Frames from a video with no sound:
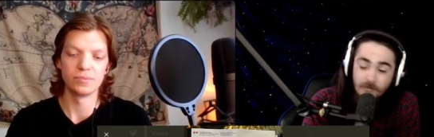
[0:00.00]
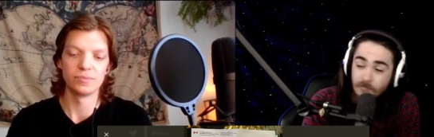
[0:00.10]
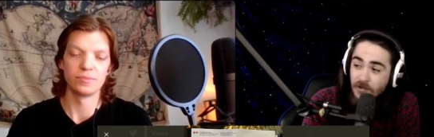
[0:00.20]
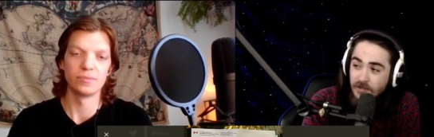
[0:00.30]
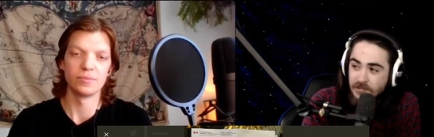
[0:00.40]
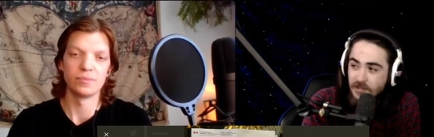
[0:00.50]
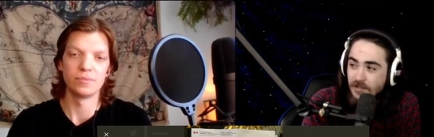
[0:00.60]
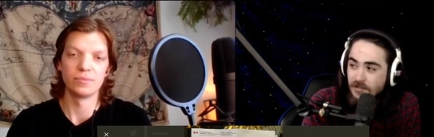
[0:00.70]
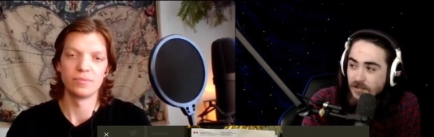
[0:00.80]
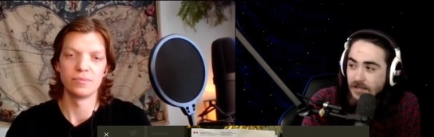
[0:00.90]
Speaker 1: but
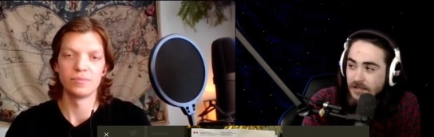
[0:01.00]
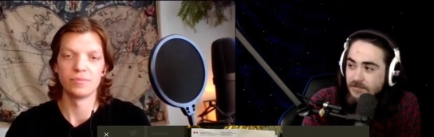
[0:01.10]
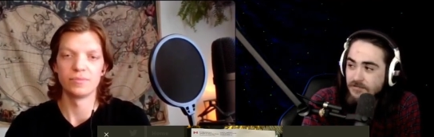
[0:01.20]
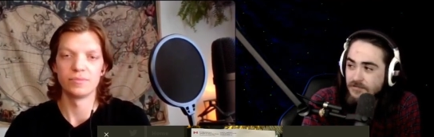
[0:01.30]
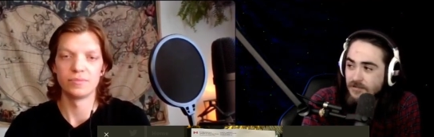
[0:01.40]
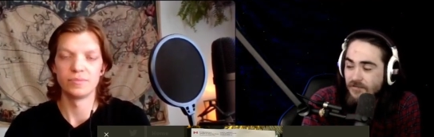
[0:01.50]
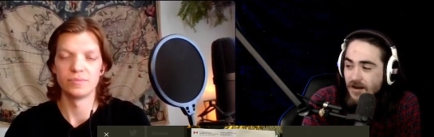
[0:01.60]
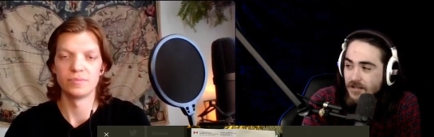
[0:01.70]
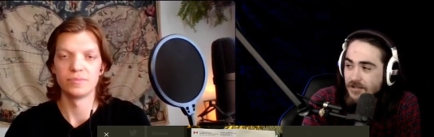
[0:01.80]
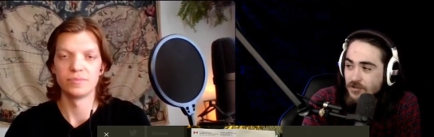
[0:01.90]
uh, like if
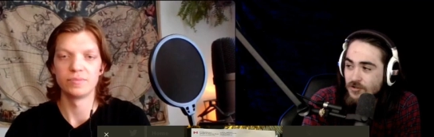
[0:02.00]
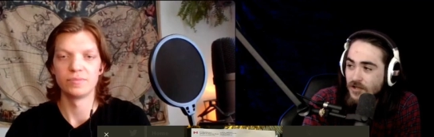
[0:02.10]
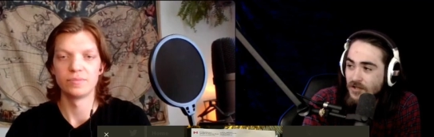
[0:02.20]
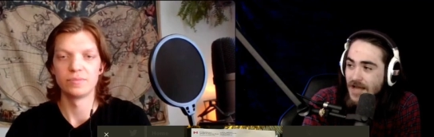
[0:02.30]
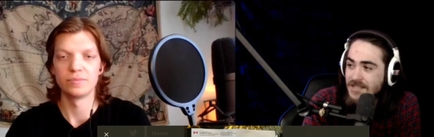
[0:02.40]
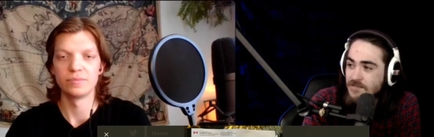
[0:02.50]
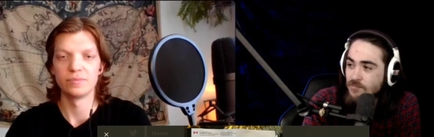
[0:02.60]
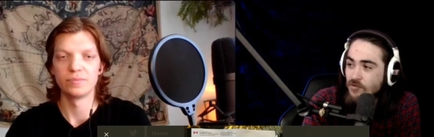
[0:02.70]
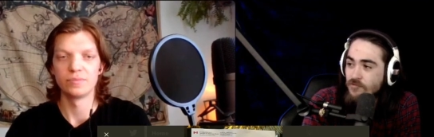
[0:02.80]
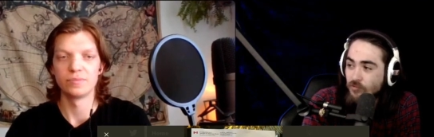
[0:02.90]
I like to the classy
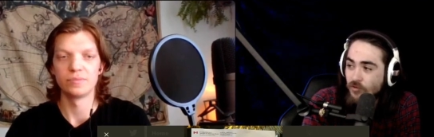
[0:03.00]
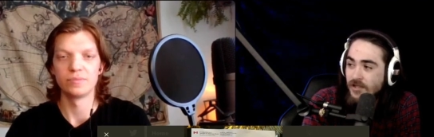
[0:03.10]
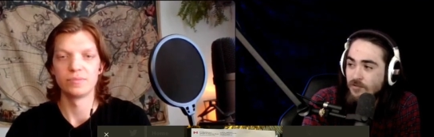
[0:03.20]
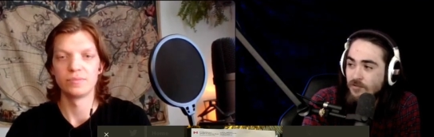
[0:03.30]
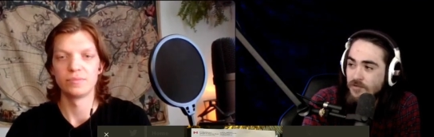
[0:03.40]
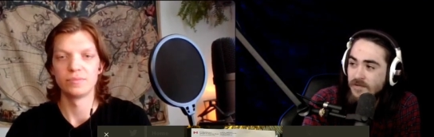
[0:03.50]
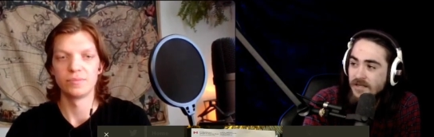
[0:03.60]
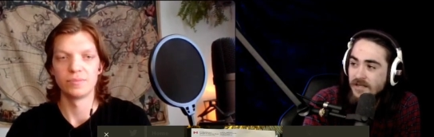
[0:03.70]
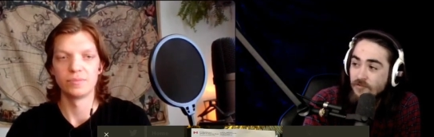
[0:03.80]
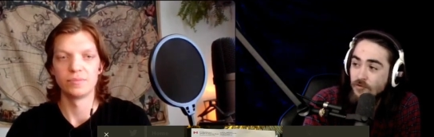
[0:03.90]
move really would
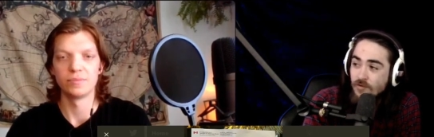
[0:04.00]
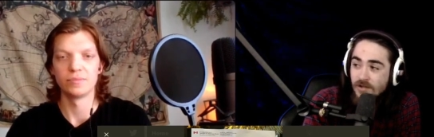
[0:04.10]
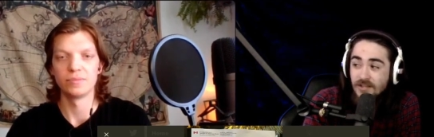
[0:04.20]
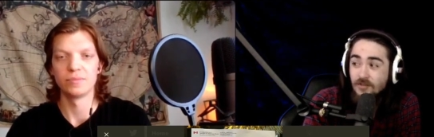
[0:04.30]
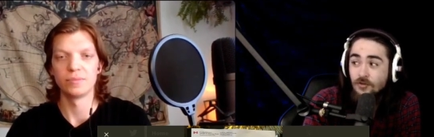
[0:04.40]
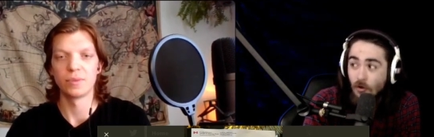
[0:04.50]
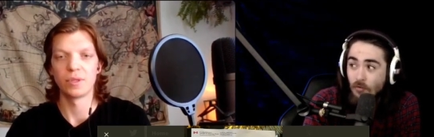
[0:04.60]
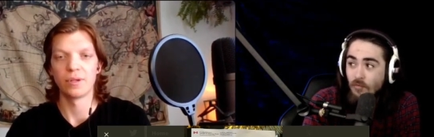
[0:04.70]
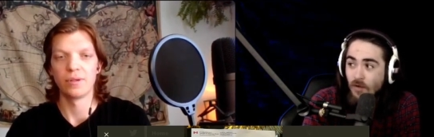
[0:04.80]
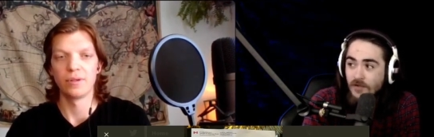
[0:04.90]
be if you really
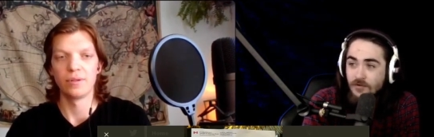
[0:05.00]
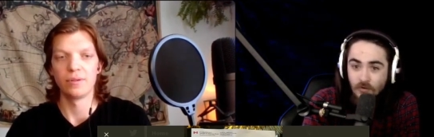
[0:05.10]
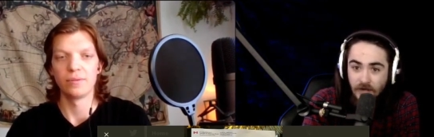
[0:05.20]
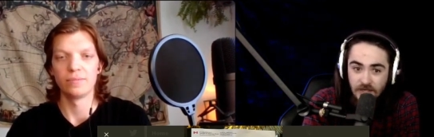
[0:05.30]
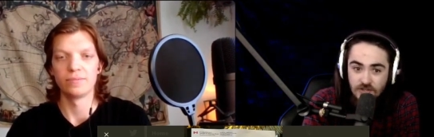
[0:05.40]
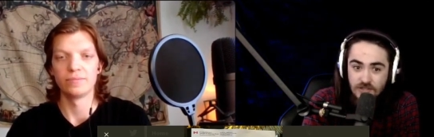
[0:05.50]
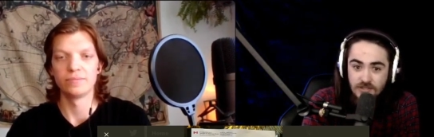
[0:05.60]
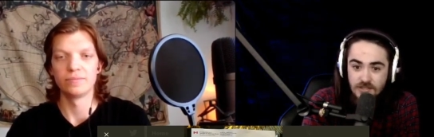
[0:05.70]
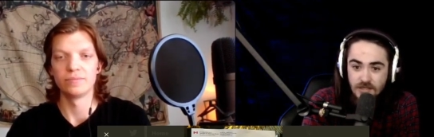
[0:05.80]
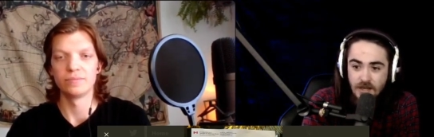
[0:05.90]
don't want
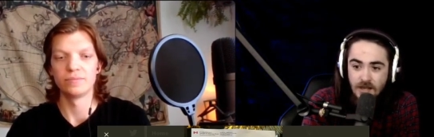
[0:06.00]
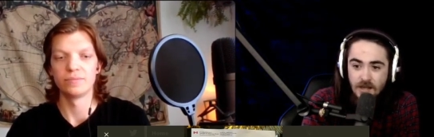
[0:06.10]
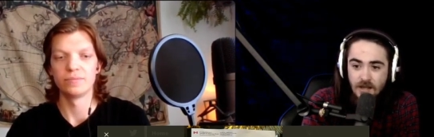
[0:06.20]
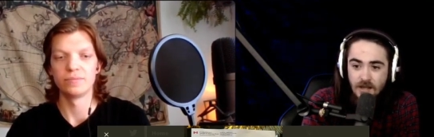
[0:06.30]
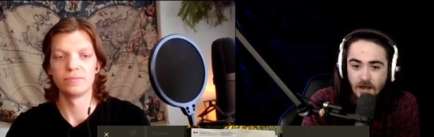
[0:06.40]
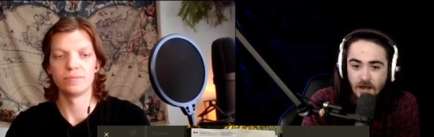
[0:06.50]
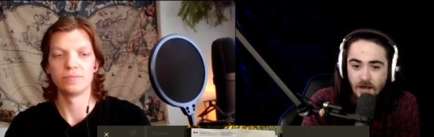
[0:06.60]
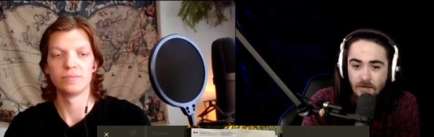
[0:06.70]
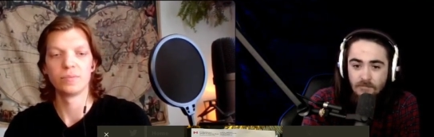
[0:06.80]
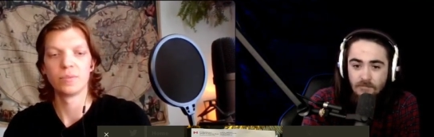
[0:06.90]
donations,
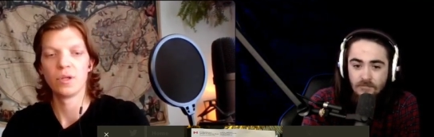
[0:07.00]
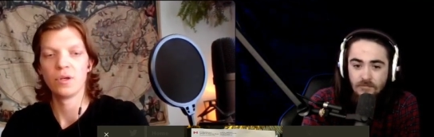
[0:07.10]
um,